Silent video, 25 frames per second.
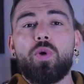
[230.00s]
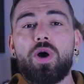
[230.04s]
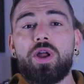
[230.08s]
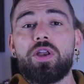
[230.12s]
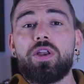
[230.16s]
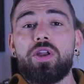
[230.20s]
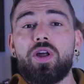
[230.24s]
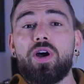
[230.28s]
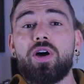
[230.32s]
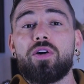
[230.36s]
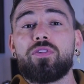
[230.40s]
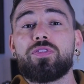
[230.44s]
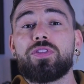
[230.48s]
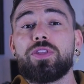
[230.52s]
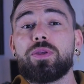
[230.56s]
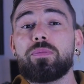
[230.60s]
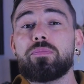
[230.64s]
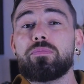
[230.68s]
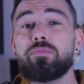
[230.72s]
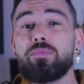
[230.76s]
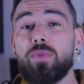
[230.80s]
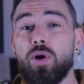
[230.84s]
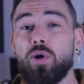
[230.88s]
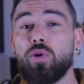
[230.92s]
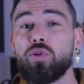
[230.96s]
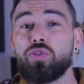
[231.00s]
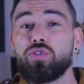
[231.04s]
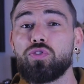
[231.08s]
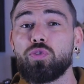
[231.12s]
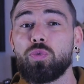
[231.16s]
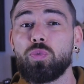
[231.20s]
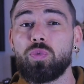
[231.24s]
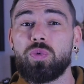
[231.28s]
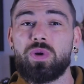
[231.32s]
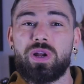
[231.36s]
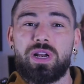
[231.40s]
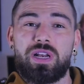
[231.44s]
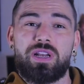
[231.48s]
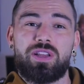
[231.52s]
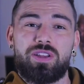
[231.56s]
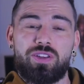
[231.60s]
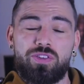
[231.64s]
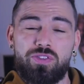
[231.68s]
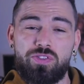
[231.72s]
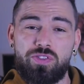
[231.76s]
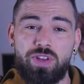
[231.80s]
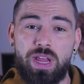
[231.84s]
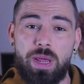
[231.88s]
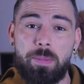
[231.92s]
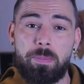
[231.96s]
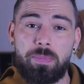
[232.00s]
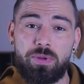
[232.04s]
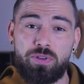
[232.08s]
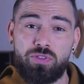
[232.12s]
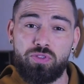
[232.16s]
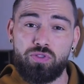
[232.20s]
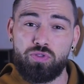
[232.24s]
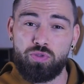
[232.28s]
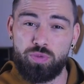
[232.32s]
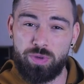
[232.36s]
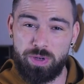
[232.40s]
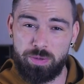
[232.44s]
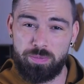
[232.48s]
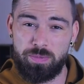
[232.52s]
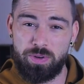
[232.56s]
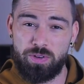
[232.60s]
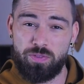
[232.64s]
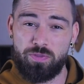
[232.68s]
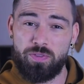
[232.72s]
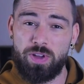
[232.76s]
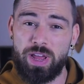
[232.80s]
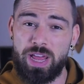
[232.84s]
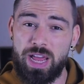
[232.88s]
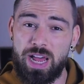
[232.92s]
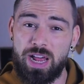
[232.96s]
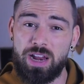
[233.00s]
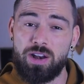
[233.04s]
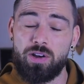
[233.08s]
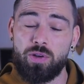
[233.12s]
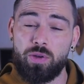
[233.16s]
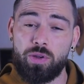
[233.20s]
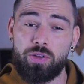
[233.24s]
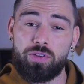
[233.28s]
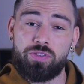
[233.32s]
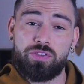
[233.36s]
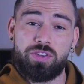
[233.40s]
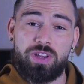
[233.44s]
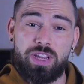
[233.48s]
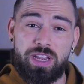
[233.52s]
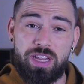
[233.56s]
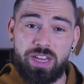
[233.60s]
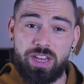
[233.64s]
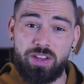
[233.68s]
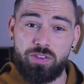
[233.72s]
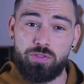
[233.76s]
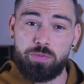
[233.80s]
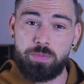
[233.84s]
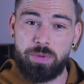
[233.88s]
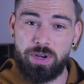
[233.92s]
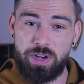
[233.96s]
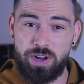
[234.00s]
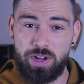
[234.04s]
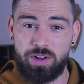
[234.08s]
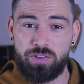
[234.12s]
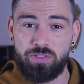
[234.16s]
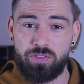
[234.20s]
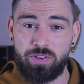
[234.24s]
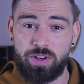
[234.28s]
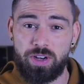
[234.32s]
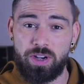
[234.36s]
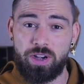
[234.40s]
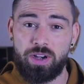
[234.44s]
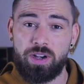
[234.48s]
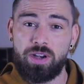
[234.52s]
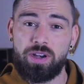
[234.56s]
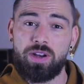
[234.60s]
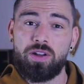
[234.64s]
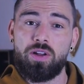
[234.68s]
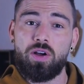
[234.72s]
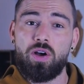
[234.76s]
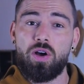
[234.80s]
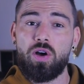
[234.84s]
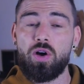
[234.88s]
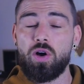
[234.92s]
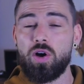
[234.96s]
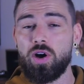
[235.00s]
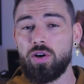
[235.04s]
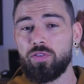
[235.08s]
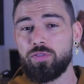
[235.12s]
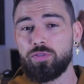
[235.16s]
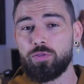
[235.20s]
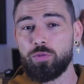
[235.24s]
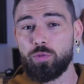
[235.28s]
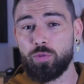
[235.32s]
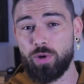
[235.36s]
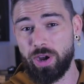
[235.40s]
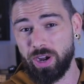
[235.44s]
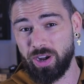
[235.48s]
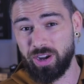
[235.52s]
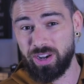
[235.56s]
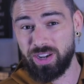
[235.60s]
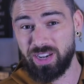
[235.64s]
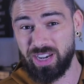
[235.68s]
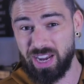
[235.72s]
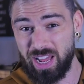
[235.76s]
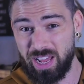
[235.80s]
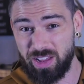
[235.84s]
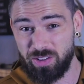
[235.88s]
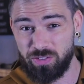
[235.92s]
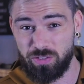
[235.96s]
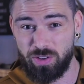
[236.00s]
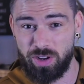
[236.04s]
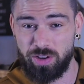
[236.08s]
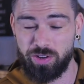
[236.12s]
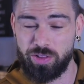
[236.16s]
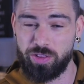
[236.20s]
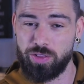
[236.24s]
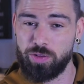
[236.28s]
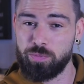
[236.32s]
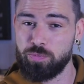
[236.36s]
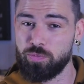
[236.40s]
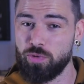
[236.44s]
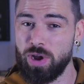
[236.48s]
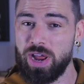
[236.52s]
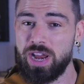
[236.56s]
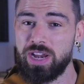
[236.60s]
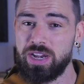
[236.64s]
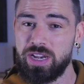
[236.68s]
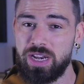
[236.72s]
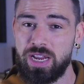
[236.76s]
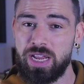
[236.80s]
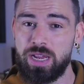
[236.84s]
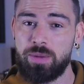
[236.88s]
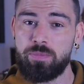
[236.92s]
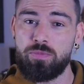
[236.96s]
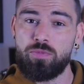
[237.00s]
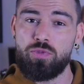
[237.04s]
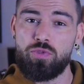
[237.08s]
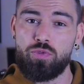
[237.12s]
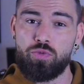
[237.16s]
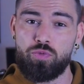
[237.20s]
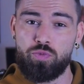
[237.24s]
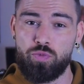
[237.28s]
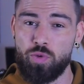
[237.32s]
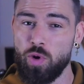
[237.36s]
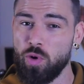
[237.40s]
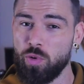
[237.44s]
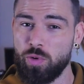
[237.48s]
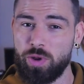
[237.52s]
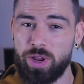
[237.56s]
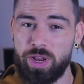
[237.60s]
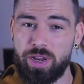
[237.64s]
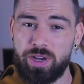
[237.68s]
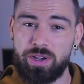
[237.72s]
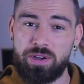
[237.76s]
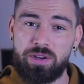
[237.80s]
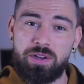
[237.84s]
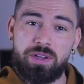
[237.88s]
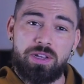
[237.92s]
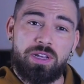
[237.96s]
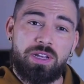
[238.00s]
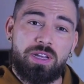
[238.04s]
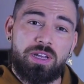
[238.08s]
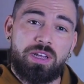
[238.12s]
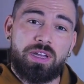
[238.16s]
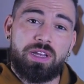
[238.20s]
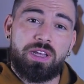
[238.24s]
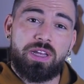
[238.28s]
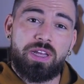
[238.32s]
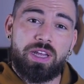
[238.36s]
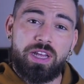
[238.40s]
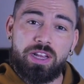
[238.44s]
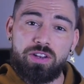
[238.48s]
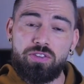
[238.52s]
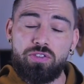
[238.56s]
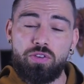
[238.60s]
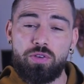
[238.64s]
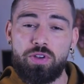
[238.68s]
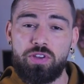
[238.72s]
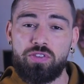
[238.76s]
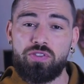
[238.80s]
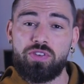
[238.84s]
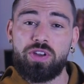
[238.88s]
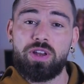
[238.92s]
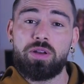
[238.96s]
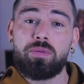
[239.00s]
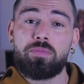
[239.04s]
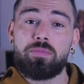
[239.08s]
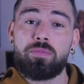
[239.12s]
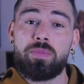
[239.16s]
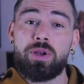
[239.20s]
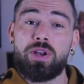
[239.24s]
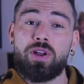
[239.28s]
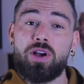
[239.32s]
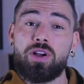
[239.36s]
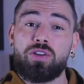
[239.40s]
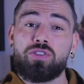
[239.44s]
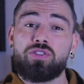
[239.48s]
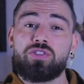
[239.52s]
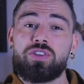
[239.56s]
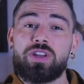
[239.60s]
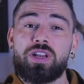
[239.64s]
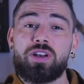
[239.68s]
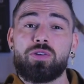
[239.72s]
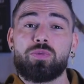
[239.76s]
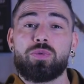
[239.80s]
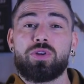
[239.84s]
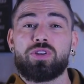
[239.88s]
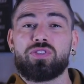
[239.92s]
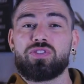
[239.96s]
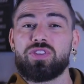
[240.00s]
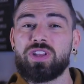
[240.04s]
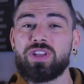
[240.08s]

one of the most well-established treatments for hair loss is minoxidil, often recognized under the brand name Rogaine. Interesting, minoxidil was